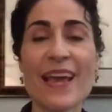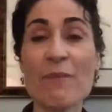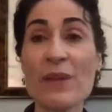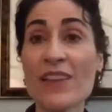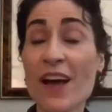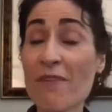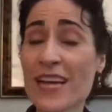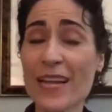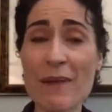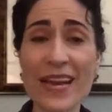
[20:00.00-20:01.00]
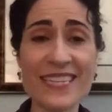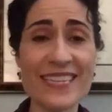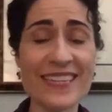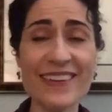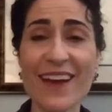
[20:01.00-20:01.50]
And we love
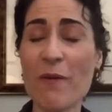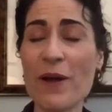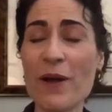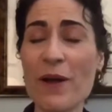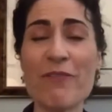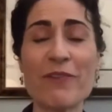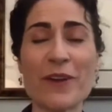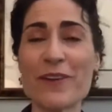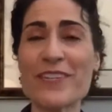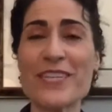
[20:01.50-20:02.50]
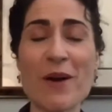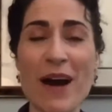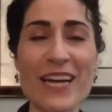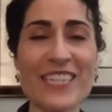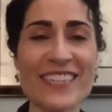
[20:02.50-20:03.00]
telemedicine. We've learned so
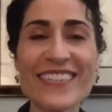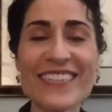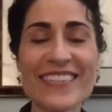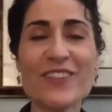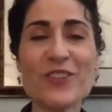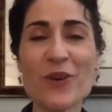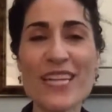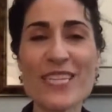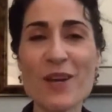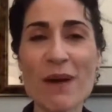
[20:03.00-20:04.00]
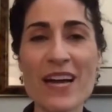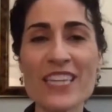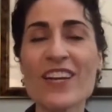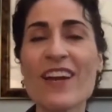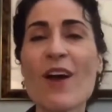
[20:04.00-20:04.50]
much, enjoy it so much.